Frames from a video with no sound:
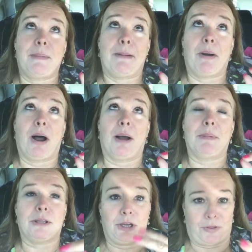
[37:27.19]
my mom,
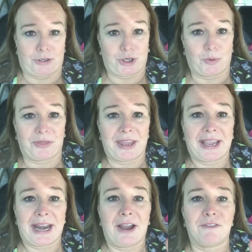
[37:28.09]
you know, that you were
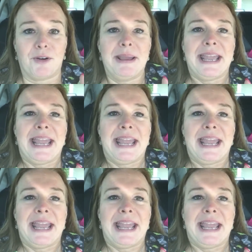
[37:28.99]
thinking of them.